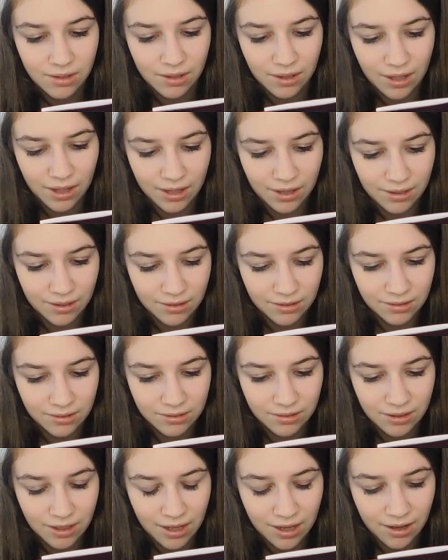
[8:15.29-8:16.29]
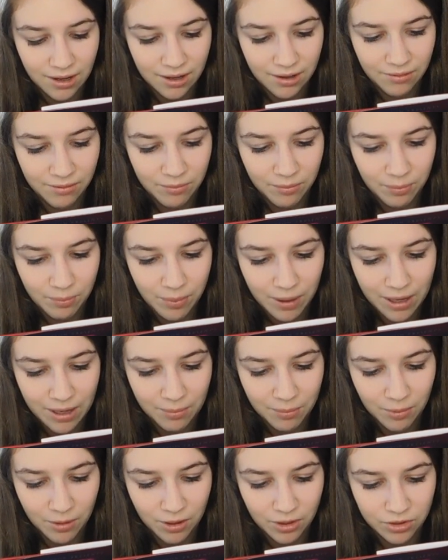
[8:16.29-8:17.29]
and instead of
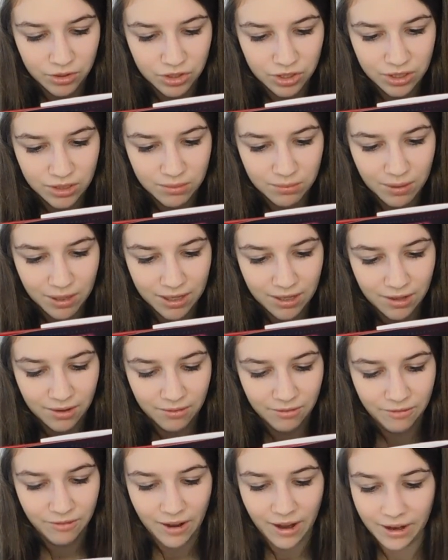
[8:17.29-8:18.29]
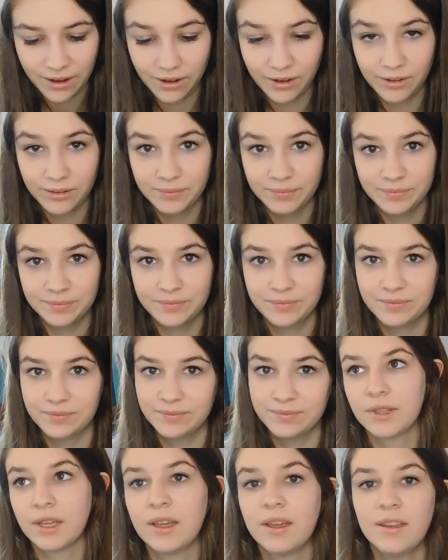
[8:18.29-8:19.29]
paper she's made of fire.
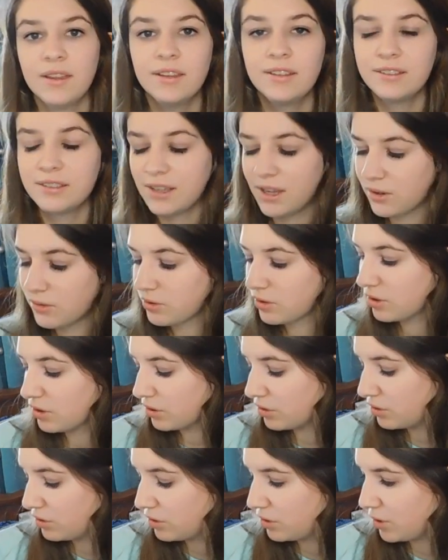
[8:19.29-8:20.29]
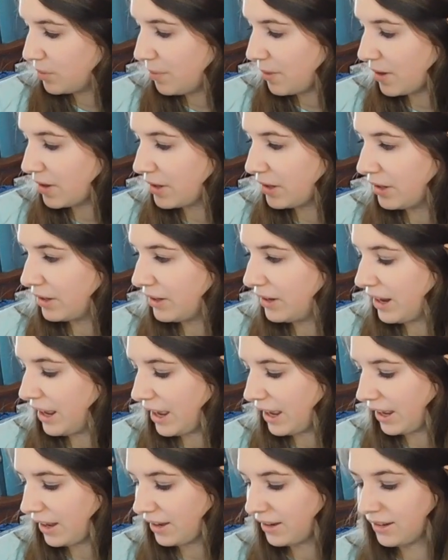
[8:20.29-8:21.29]
This sounds super good,
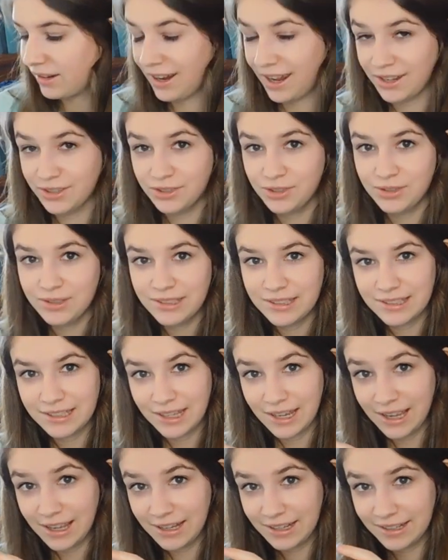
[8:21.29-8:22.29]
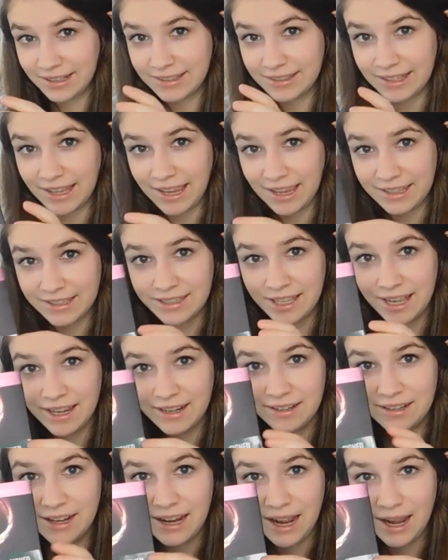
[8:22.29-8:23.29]
and as you can see, it is a
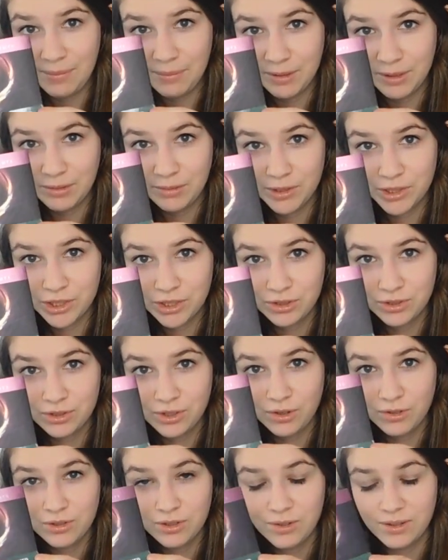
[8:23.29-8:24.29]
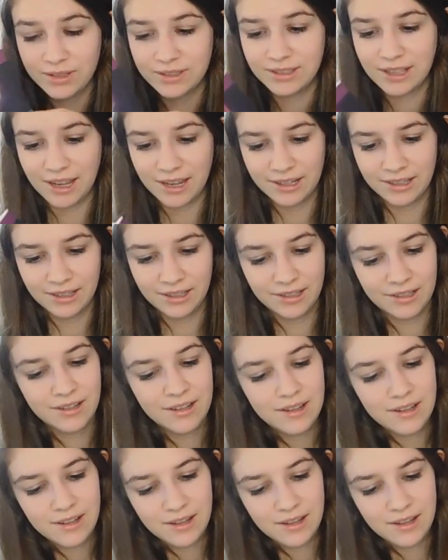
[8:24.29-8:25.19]
signed copy, which is so exciting.